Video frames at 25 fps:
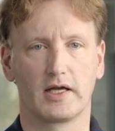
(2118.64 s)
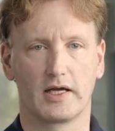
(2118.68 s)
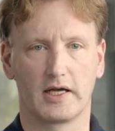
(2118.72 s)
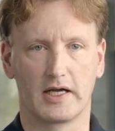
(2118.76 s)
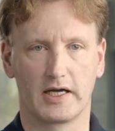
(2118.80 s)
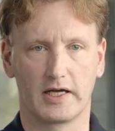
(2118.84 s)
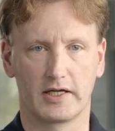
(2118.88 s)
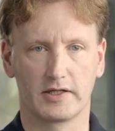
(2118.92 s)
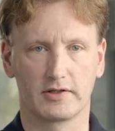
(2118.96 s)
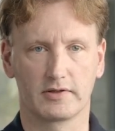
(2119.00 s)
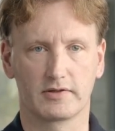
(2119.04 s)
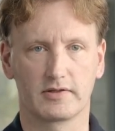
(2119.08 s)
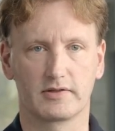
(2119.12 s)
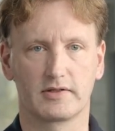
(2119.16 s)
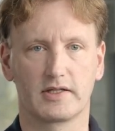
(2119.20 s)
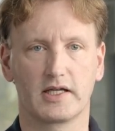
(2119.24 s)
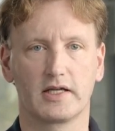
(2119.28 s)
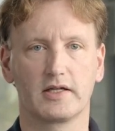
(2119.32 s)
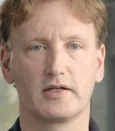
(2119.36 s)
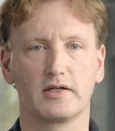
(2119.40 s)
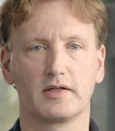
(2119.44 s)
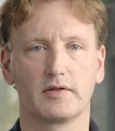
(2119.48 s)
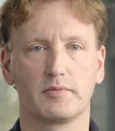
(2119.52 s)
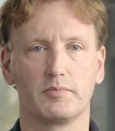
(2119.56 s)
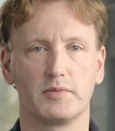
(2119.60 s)
and
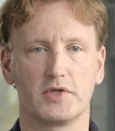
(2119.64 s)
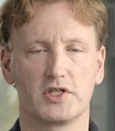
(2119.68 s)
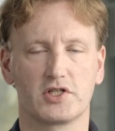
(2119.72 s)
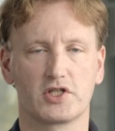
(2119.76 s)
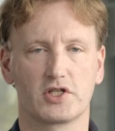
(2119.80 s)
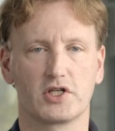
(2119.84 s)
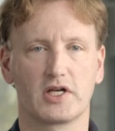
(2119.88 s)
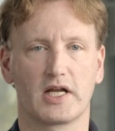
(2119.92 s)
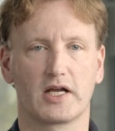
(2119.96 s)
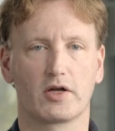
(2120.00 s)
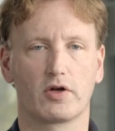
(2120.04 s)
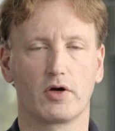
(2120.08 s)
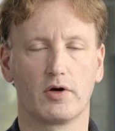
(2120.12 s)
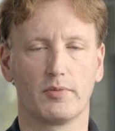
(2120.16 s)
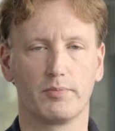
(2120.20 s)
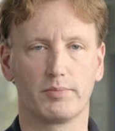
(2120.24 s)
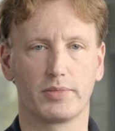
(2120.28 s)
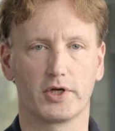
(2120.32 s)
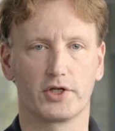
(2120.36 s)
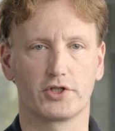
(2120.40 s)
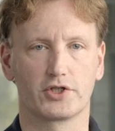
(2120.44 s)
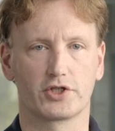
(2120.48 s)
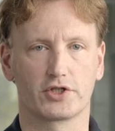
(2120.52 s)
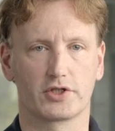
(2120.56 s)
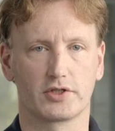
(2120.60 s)
then mission
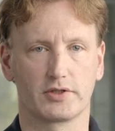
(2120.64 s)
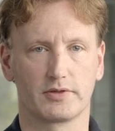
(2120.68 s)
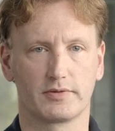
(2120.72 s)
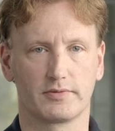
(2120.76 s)
accomplished.